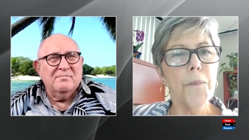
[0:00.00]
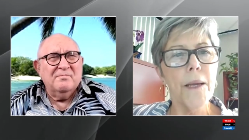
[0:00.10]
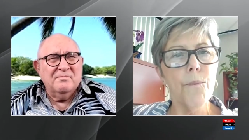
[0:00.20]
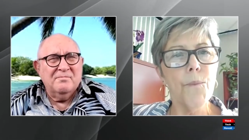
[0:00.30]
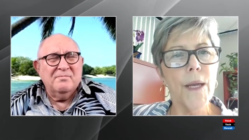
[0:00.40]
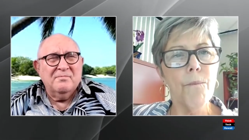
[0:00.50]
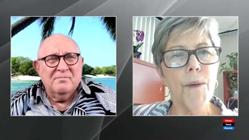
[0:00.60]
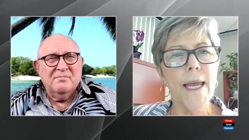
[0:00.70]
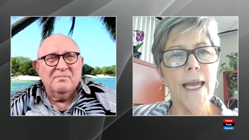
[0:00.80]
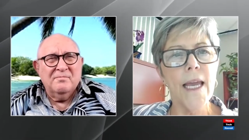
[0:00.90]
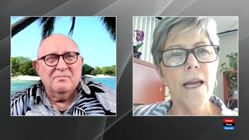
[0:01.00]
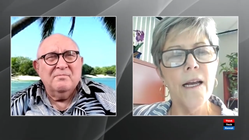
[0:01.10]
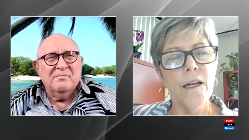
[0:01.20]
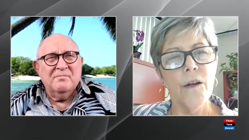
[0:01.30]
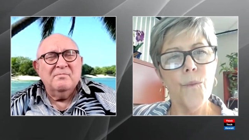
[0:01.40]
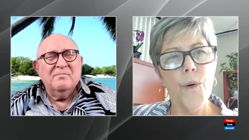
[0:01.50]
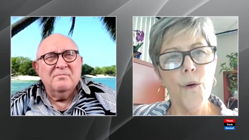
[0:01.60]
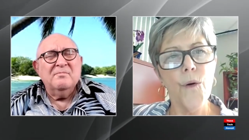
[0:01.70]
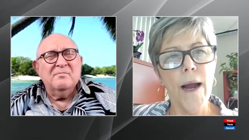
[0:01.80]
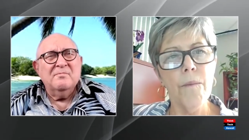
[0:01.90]
Speaker 1: on the PPP
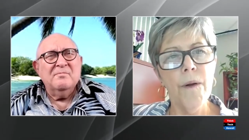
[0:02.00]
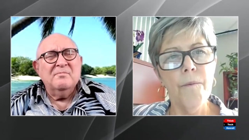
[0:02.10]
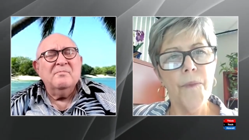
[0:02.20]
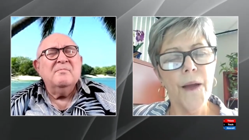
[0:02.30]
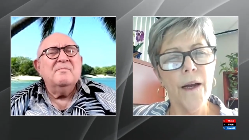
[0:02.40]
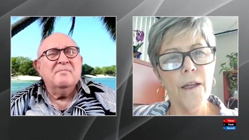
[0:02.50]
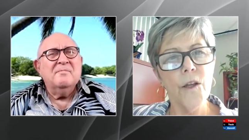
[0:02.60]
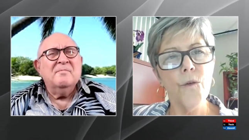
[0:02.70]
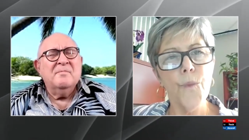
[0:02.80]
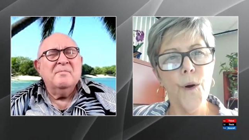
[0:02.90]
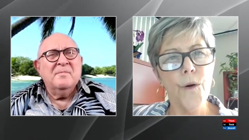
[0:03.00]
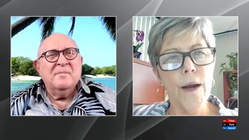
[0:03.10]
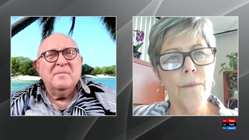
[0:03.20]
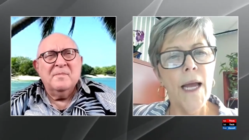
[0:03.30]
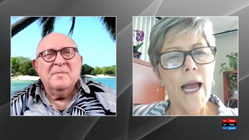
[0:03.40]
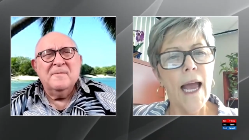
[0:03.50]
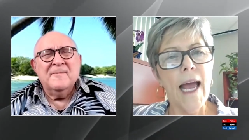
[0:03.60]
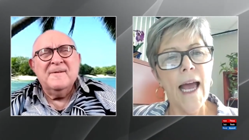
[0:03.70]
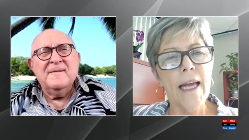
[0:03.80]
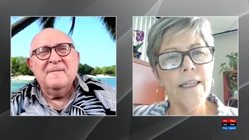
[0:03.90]
program, uh, loan program,
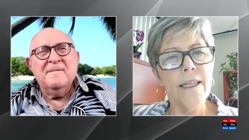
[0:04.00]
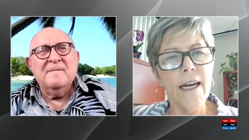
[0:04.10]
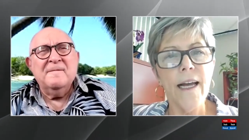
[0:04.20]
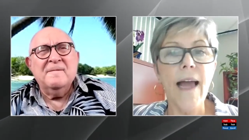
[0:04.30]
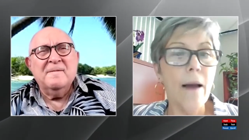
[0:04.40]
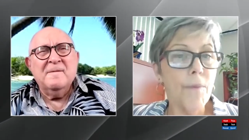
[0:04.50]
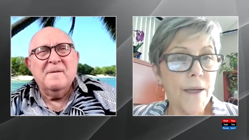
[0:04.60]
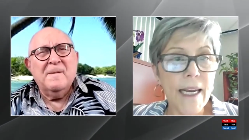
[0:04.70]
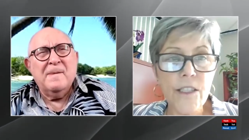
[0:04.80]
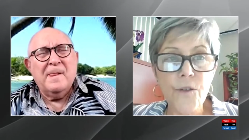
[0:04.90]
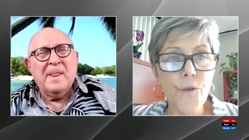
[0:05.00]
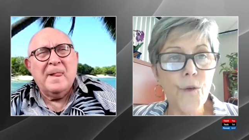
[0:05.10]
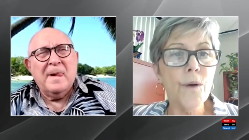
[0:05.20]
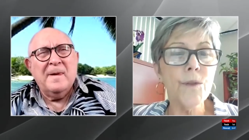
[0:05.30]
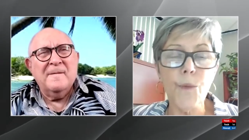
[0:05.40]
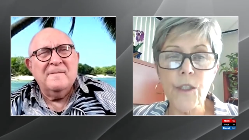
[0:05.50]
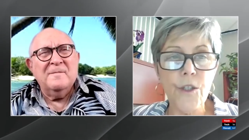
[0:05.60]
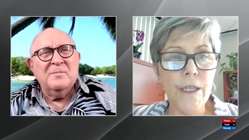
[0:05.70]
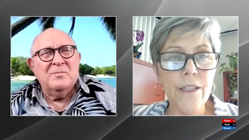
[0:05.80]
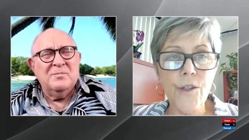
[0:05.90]
and uh, application forms,
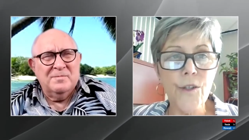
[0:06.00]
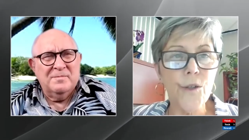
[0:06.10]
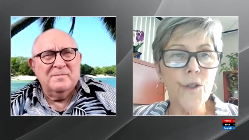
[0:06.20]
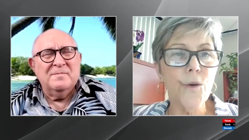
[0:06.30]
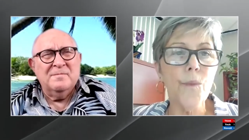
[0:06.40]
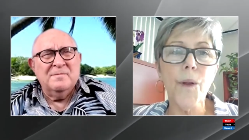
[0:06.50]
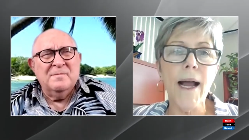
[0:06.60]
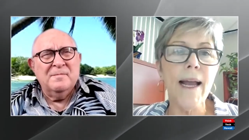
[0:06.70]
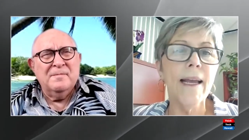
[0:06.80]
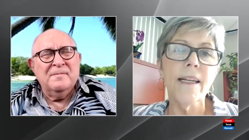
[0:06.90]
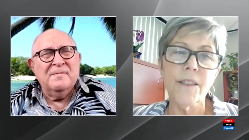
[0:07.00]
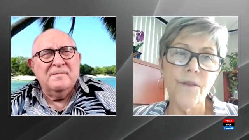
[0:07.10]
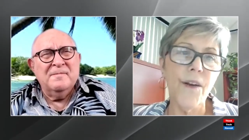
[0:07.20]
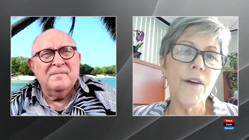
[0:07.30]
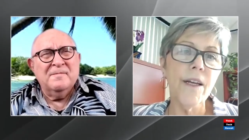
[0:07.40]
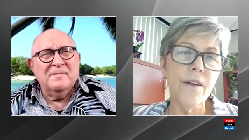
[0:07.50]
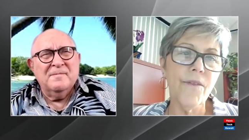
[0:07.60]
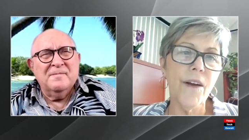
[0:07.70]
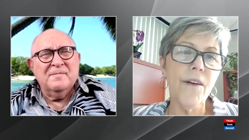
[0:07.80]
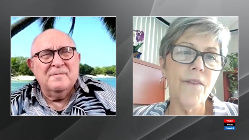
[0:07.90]
what you need to do to apply. It's very,
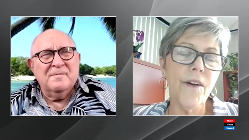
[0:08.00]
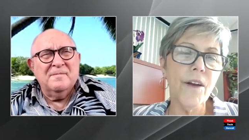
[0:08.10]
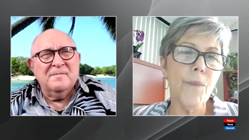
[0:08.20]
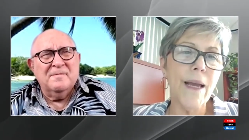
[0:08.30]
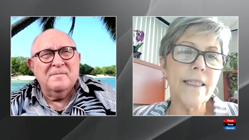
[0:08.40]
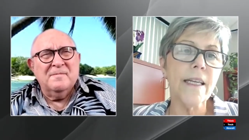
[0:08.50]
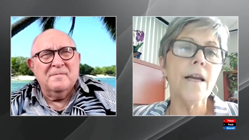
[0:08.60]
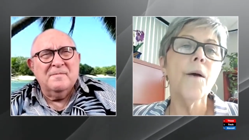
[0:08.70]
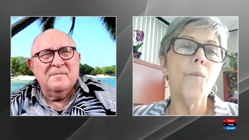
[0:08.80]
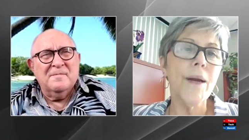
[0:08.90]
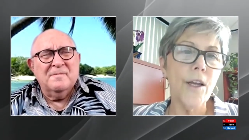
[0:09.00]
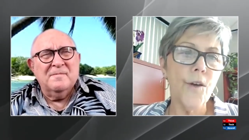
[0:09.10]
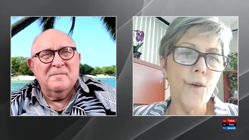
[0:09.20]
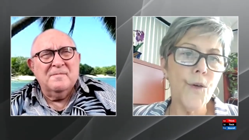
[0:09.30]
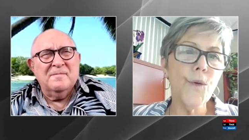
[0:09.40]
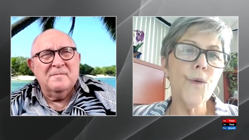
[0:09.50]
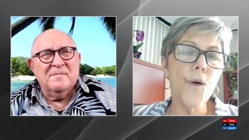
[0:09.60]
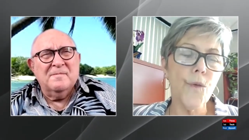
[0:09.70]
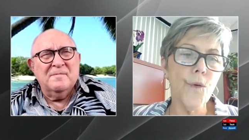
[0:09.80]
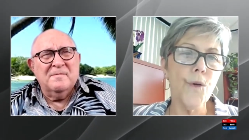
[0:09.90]
very, very basic, but you do
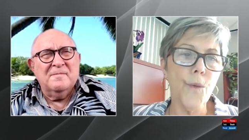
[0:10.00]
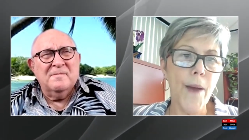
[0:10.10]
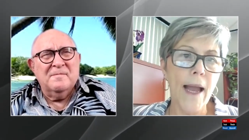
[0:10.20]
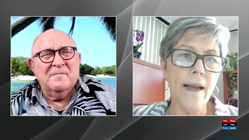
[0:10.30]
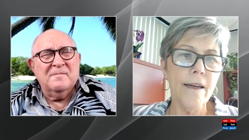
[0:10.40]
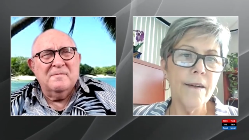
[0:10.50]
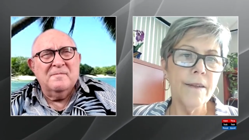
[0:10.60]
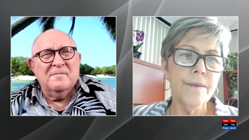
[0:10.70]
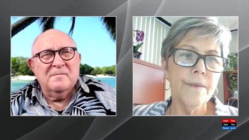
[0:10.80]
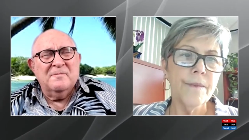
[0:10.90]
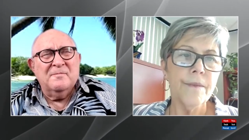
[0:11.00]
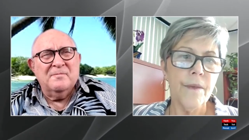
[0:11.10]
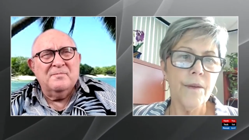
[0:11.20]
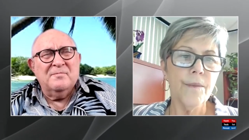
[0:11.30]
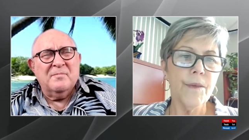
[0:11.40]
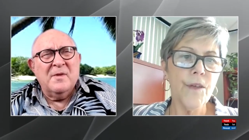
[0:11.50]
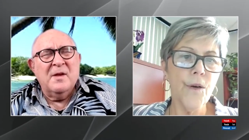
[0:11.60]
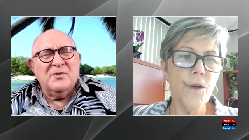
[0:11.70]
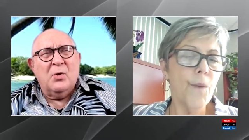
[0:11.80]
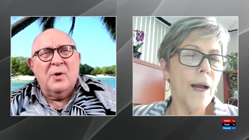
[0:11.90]
go through your bank.
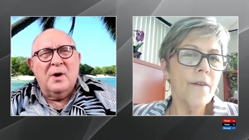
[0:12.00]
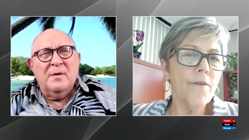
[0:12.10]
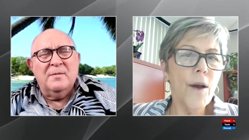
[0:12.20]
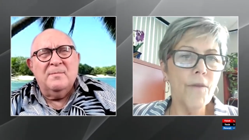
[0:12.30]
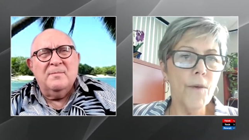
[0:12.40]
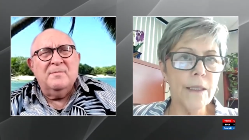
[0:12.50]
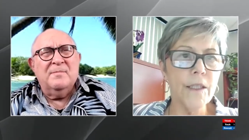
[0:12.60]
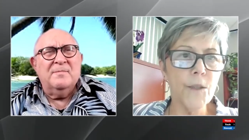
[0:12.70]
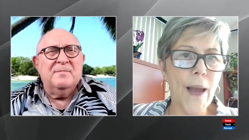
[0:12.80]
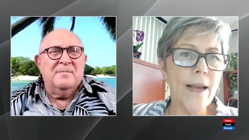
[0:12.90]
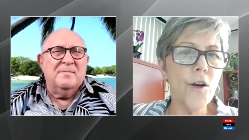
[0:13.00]
So you might, if you have a business